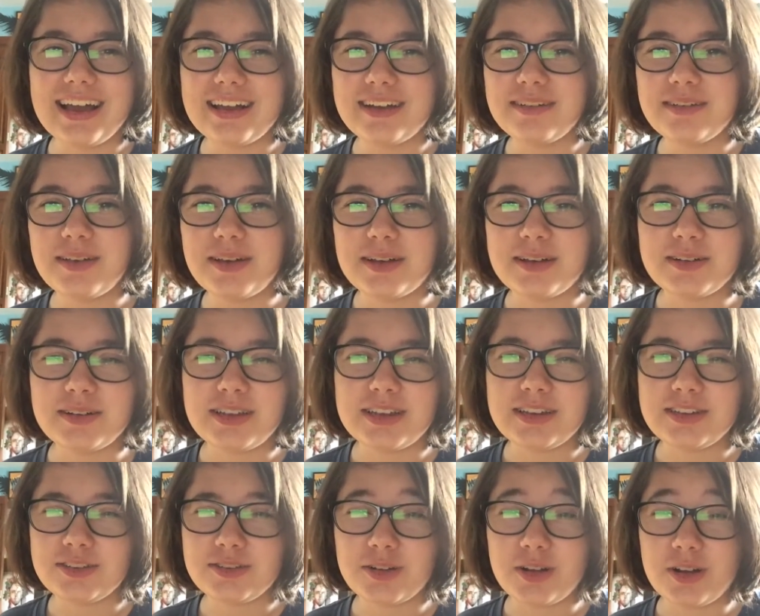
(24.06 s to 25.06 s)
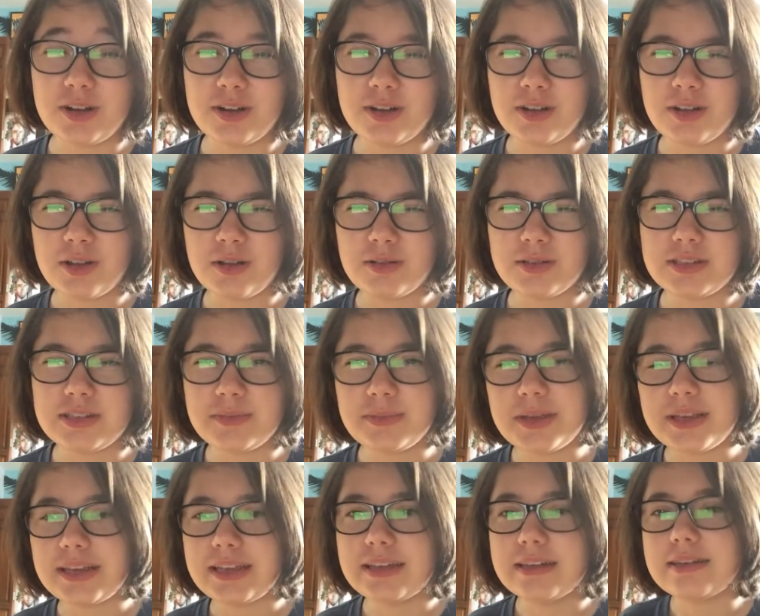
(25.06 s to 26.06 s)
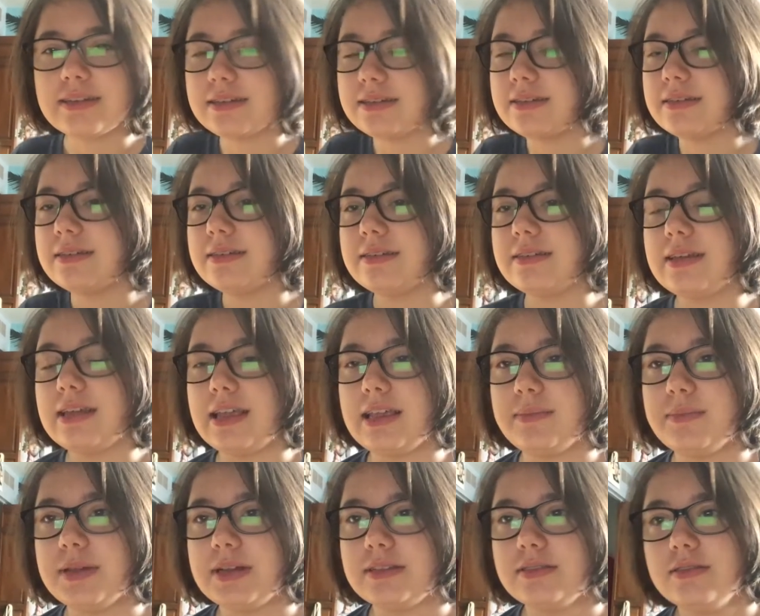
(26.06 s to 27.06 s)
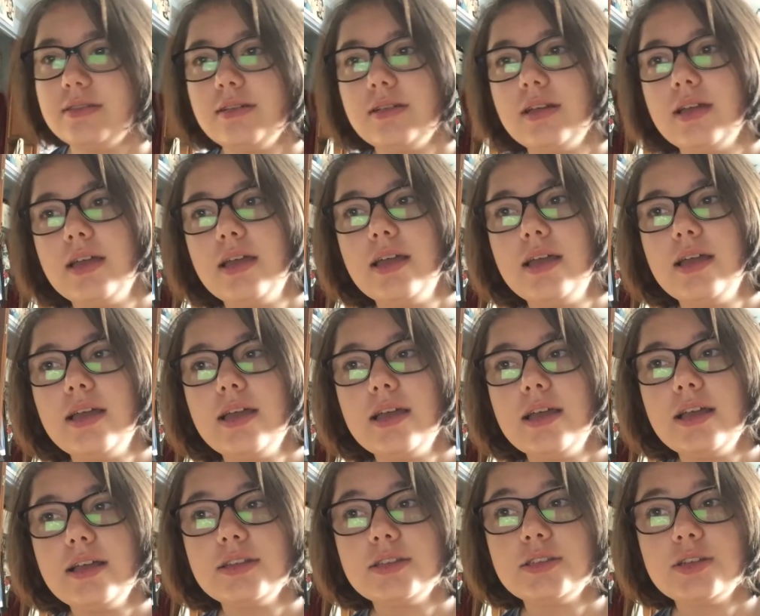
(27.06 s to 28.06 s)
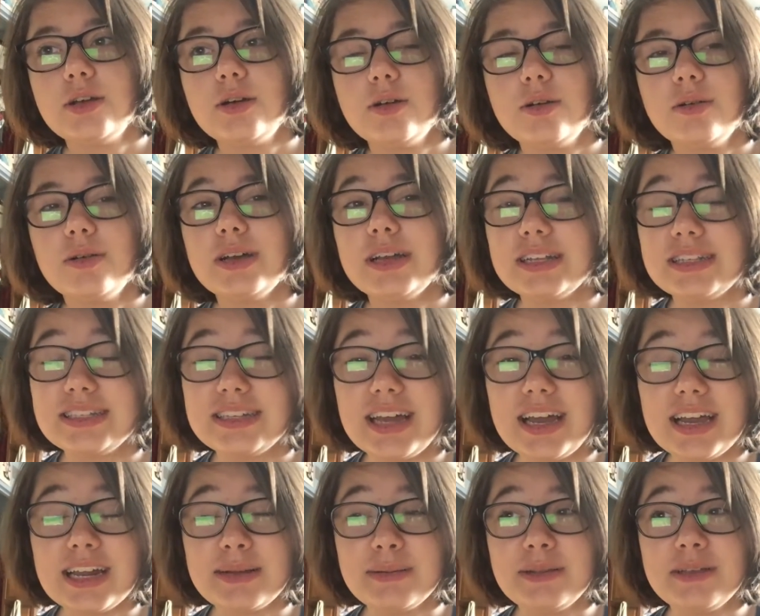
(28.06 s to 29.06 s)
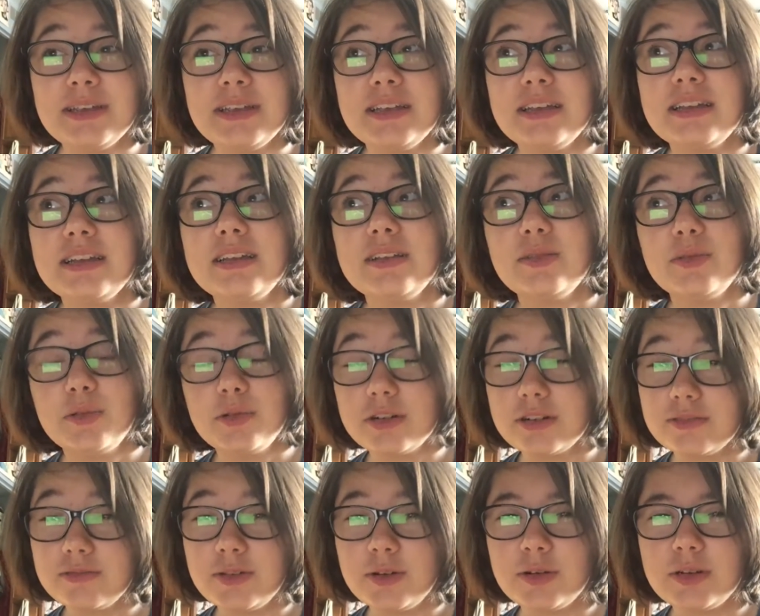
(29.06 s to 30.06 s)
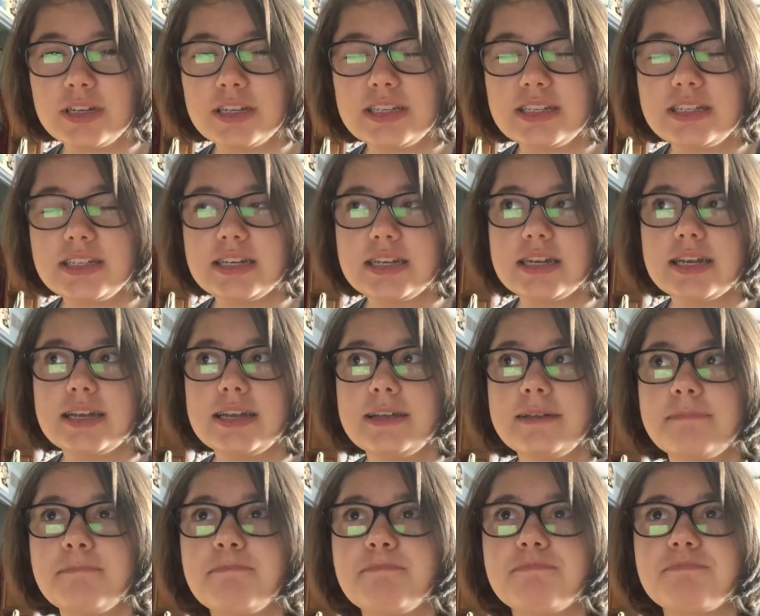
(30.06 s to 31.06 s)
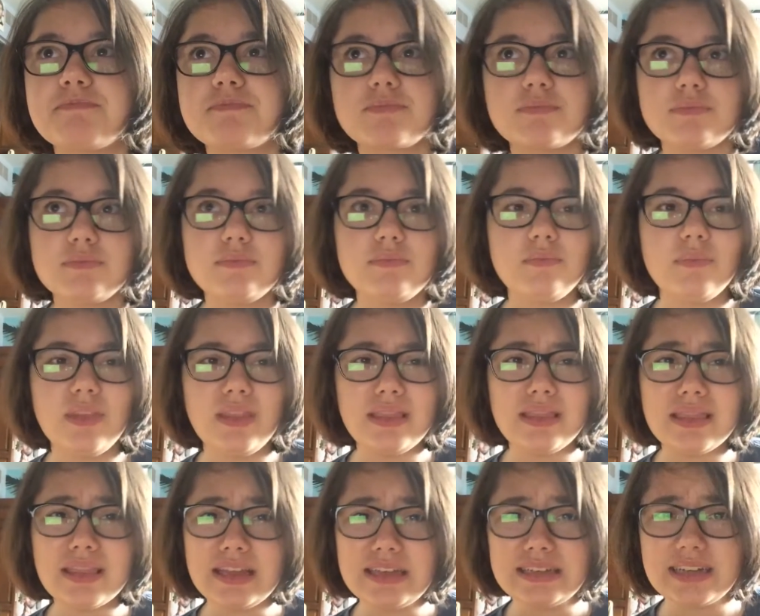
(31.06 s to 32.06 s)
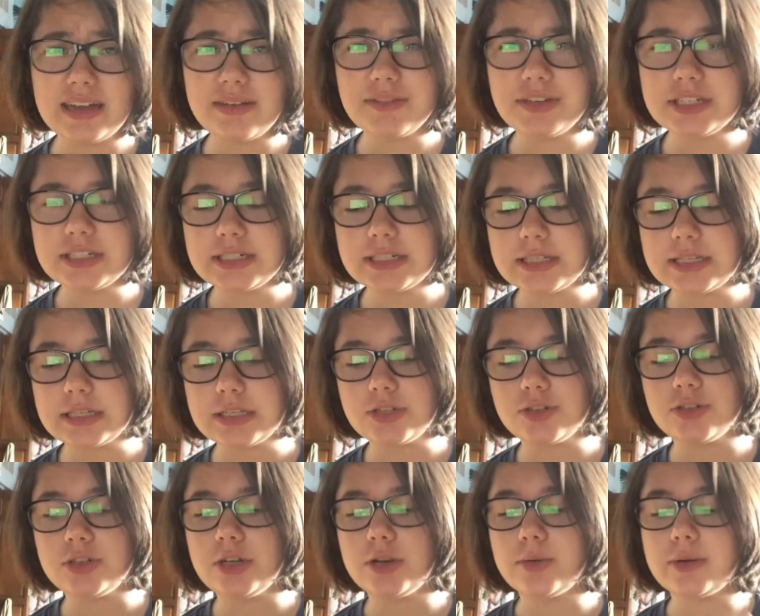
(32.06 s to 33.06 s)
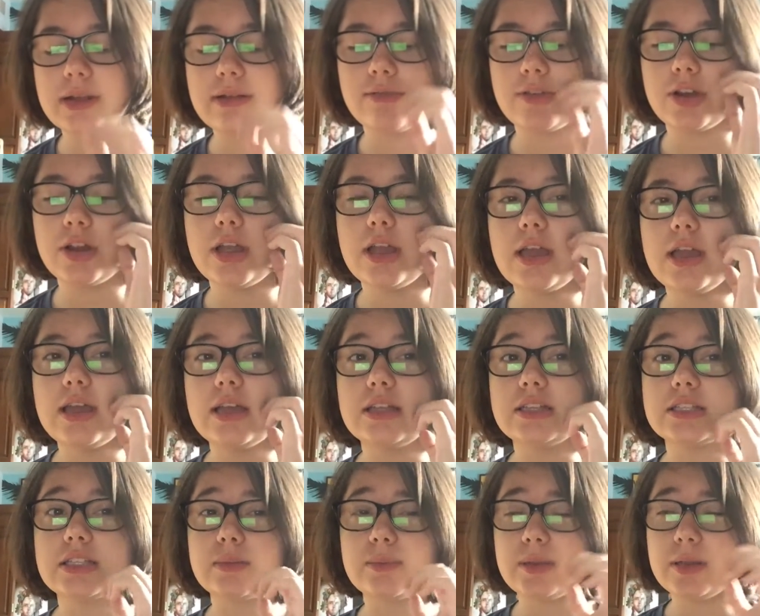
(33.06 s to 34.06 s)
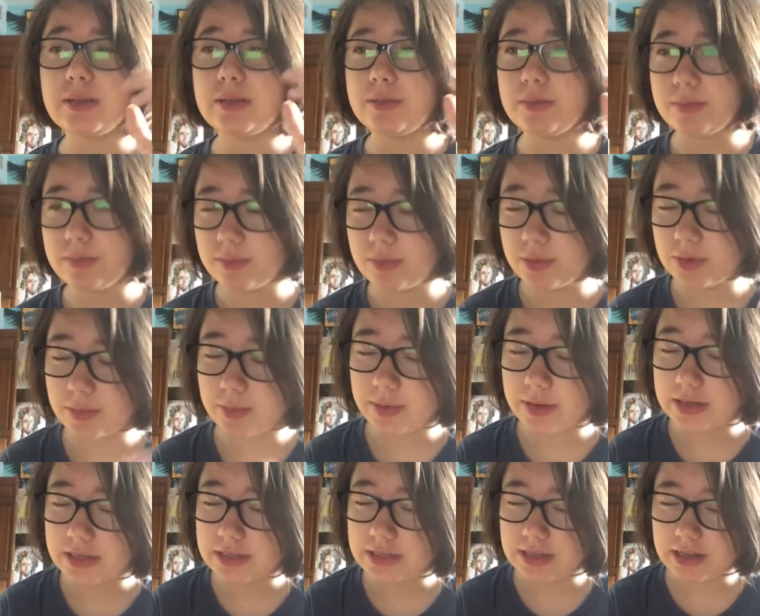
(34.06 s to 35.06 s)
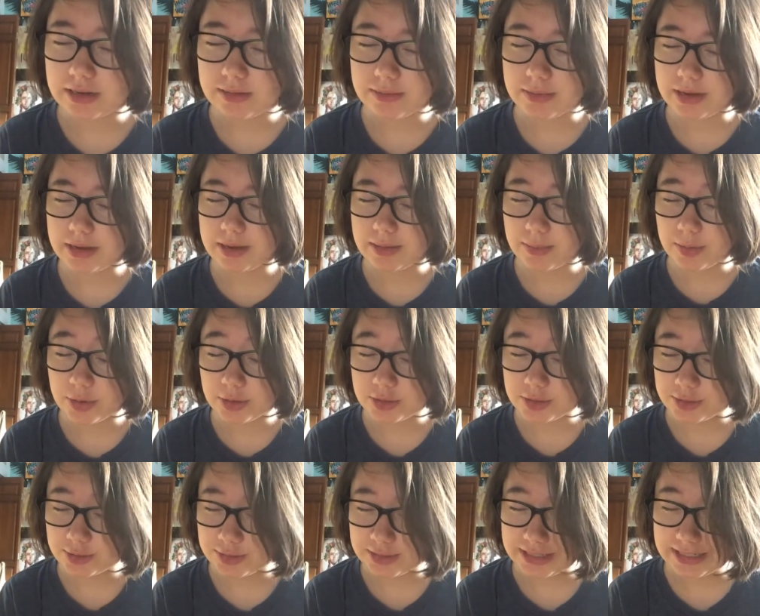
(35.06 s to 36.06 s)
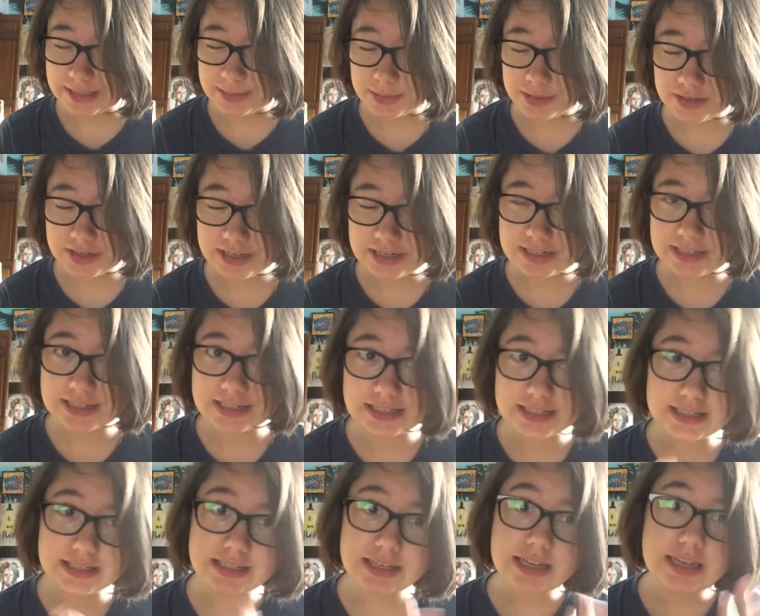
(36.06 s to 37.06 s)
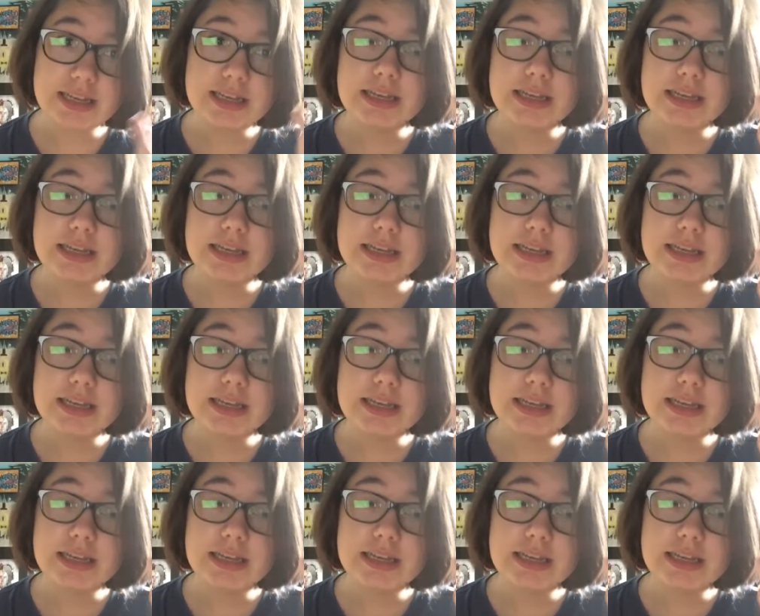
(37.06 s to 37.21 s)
don't know how to draw a ghost and make it 8 minutes long. And so it's not going to be lore focused today, like diving into the history or whatever. It's going to be more based on my personal experiences,